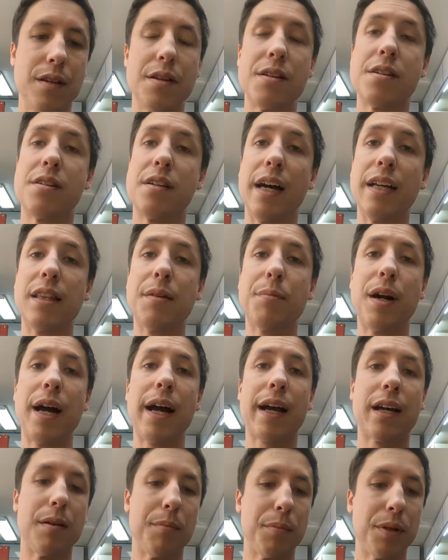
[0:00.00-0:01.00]
Slide the
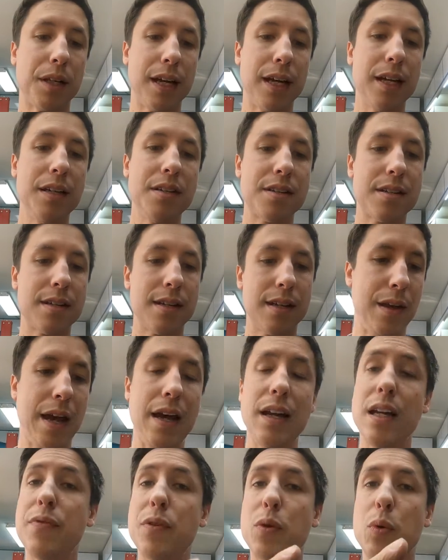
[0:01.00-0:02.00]
bracket in place,
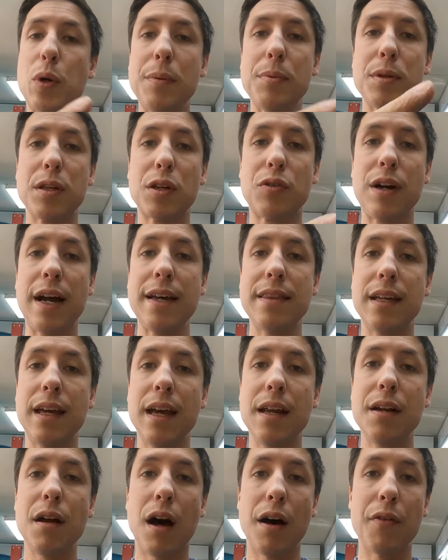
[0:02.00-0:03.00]
and if you were able to grind the
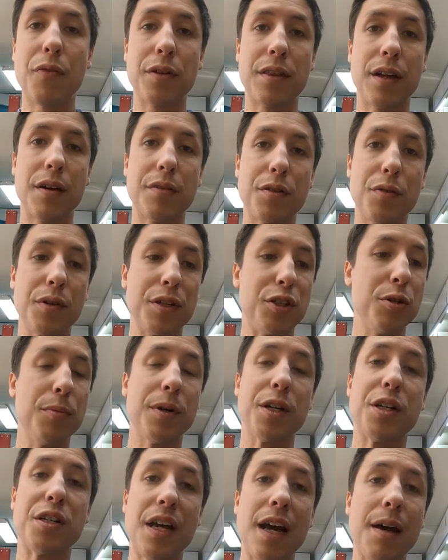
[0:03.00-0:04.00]
end off without doing too
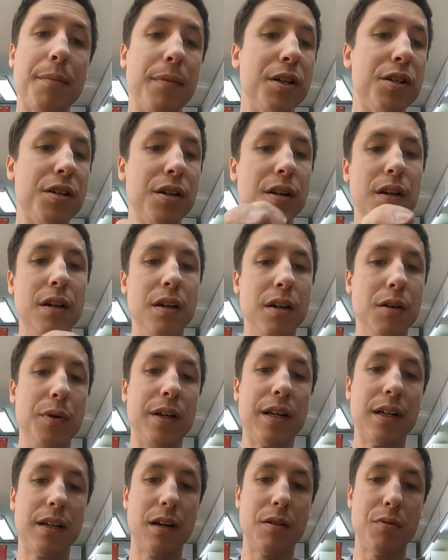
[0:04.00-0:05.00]
much damage, we
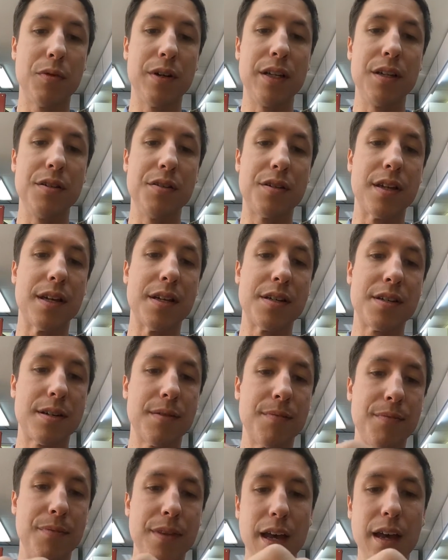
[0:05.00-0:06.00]
can now reuse this.
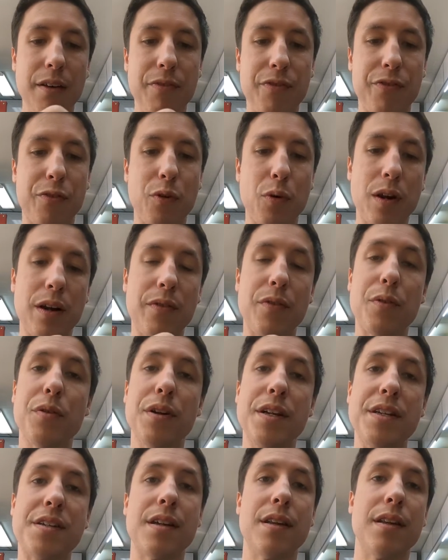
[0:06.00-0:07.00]
If for whatever
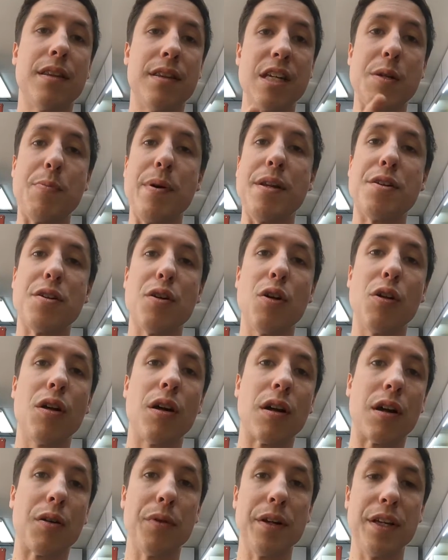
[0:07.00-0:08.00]
reason these pins are no
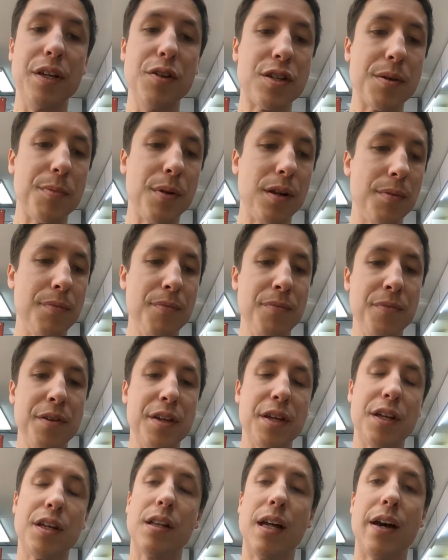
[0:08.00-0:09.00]
longer reusable,
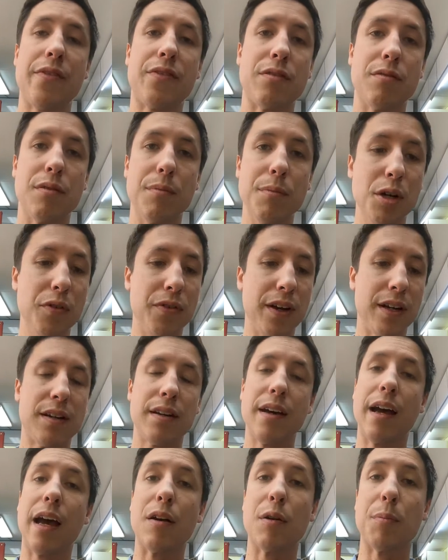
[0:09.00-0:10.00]
you'll have to remove it
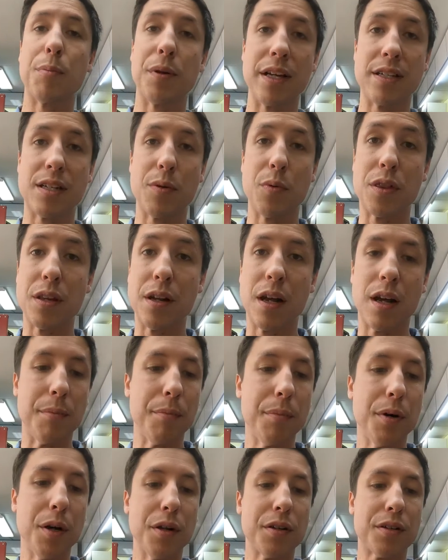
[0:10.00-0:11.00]
and replace it with a nut and
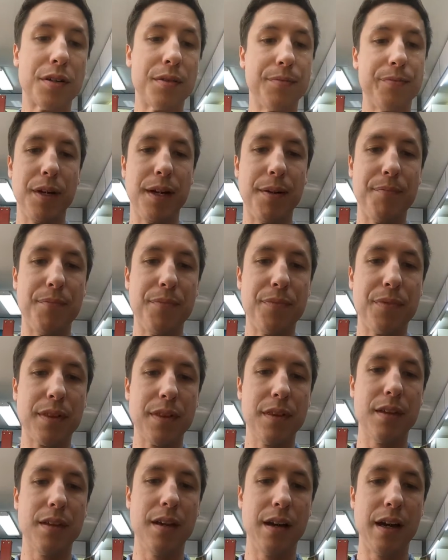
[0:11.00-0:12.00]
bolt. But
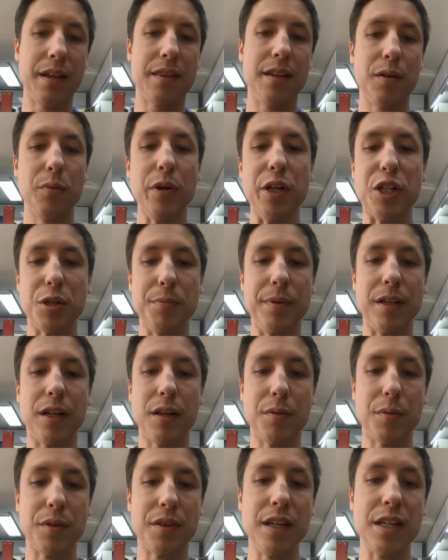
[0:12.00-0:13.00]
I think we should be
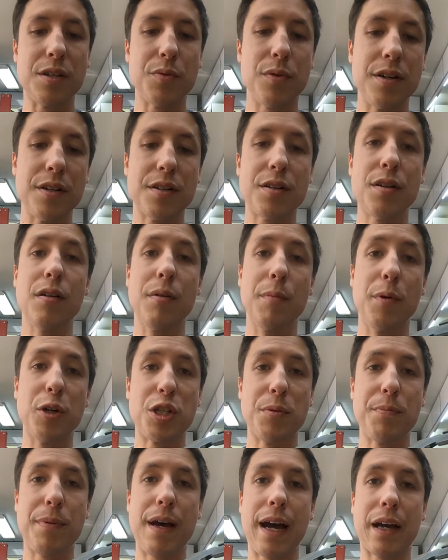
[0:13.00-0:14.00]
good with these ones. Push
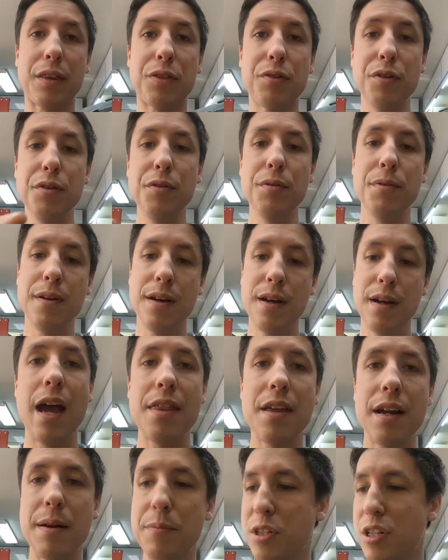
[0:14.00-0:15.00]
it back through, and
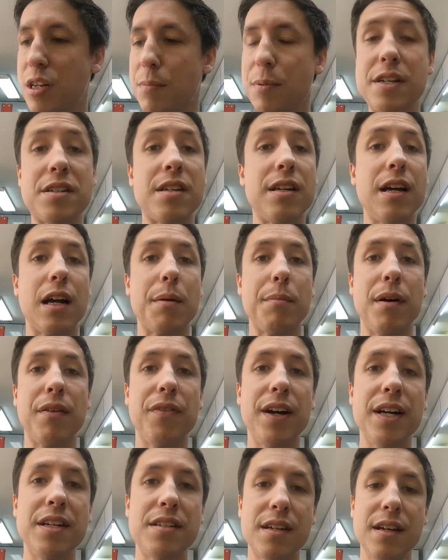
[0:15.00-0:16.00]
then I'm just going to place it down on my
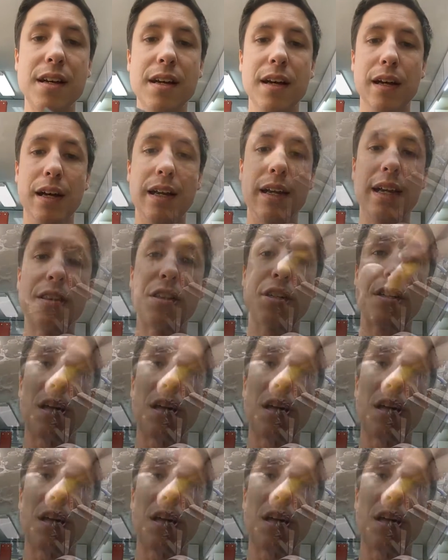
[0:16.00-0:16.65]
vise and hit the